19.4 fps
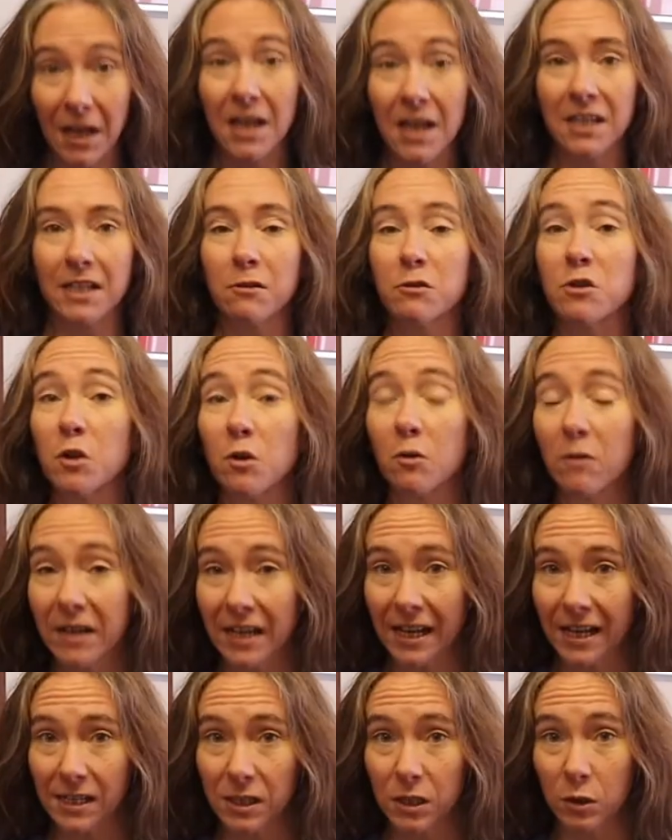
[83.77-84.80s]
Now,
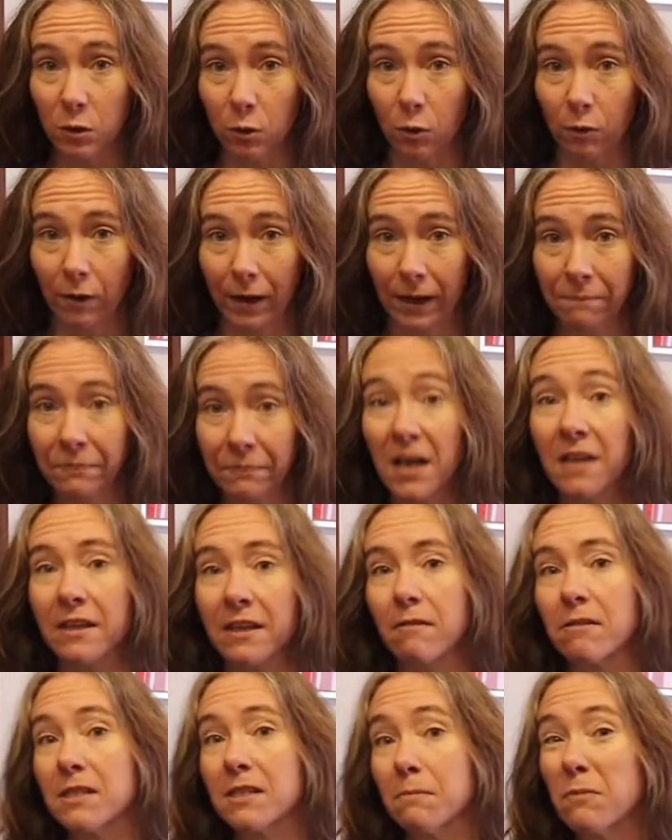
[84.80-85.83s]
during our story,
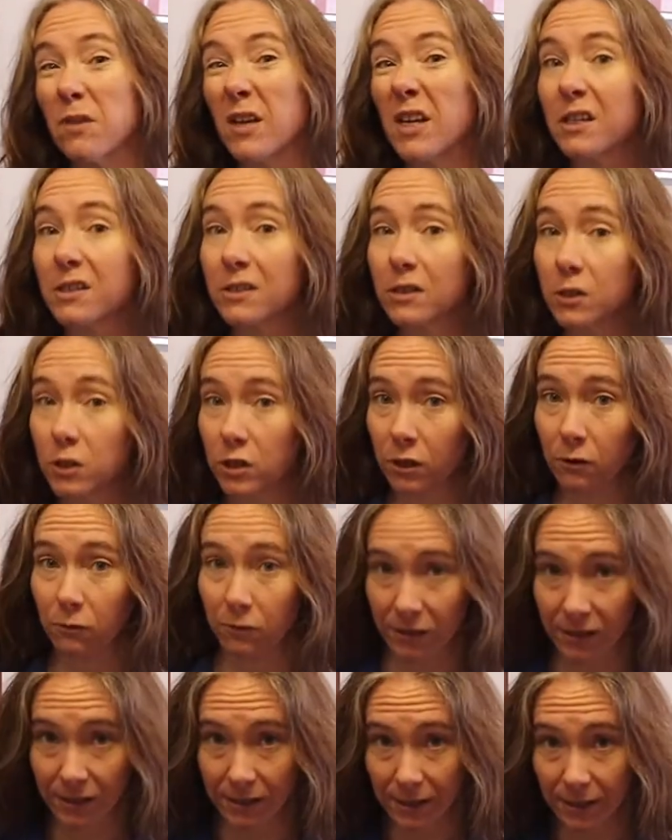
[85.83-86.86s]
there are some things that
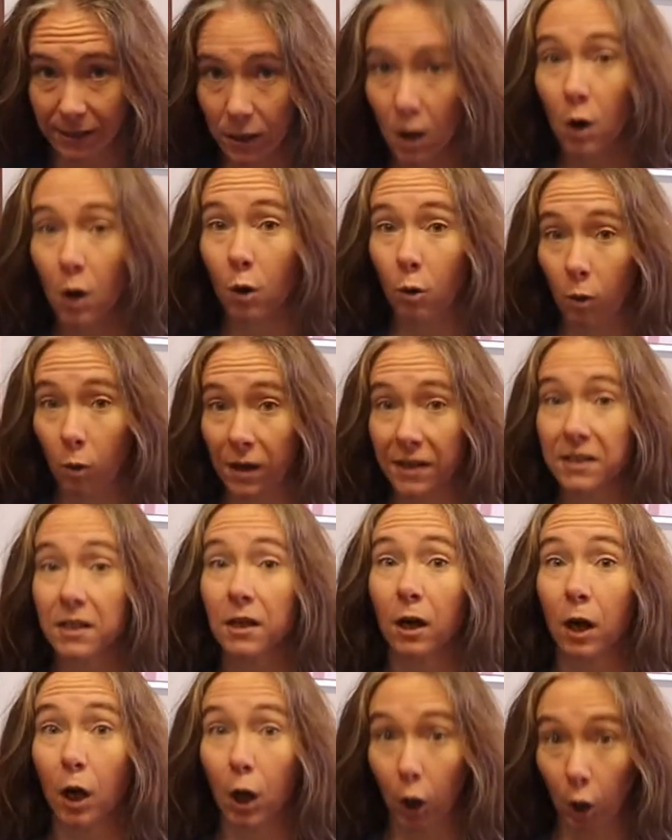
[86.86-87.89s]
Jonah says quite
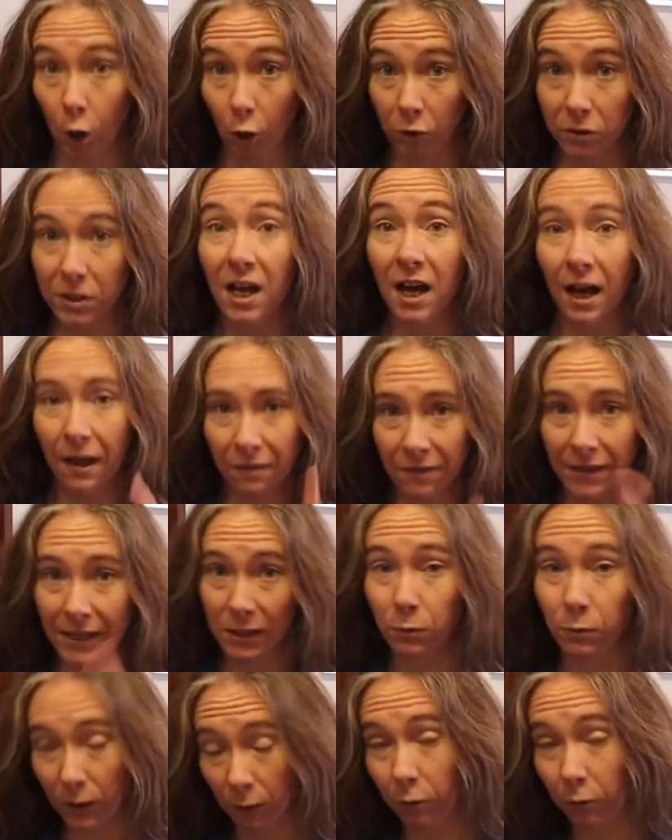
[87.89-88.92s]
a lot, and
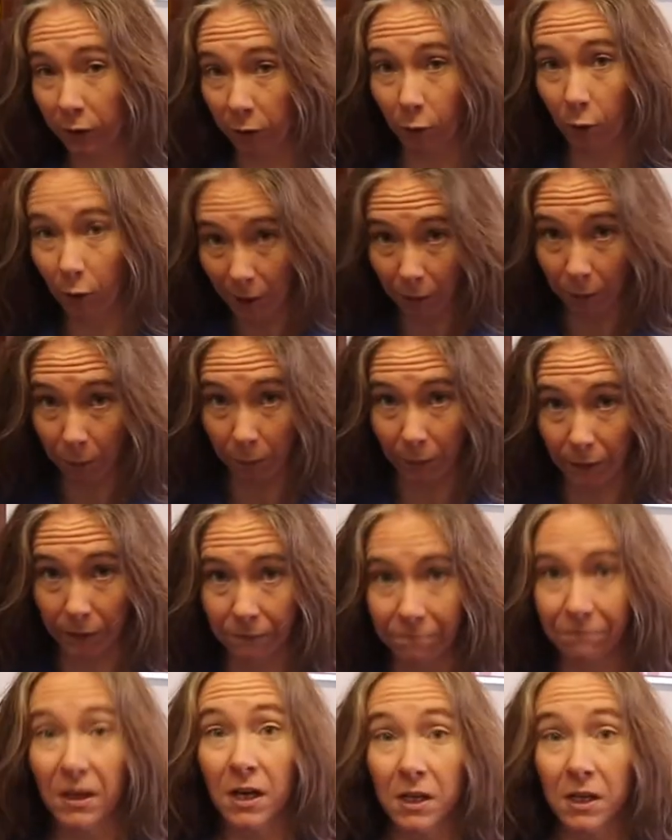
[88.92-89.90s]
that's what I want your help with.